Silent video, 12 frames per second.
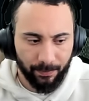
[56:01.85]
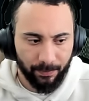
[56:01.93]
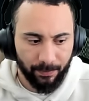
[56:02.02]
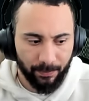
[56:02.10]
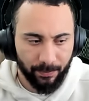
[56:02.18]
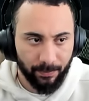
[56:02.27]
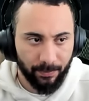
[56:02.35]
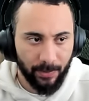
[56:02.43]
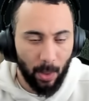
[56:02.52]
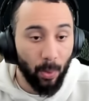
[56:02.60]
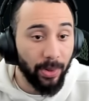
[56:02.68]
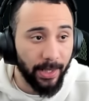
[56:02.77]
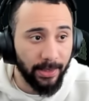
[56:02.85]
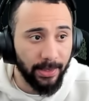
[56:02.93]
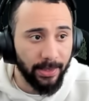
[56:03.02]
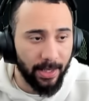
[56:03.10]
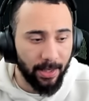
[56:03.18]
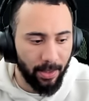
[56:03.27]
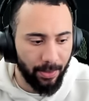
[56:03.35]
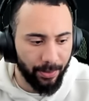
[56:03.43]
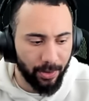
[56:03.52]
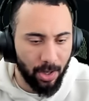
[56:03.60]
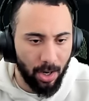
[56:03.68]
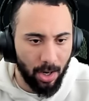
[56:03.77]
I would like to get that
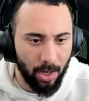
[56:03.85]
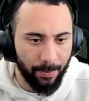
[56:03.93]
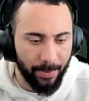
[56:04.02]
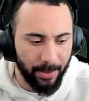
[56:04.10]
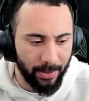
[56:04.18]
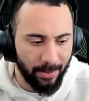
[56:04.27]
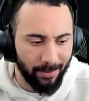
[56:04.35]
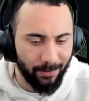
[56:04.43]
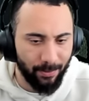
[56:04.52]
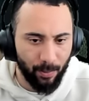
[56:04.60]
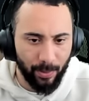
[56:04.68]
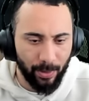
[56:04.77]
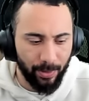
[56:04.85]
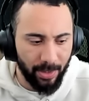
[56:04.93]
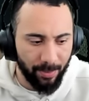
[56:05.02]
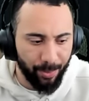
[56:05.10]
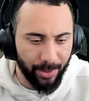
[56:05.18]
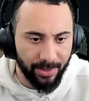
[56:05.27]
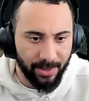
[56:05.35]
other car, but we don't need to bring it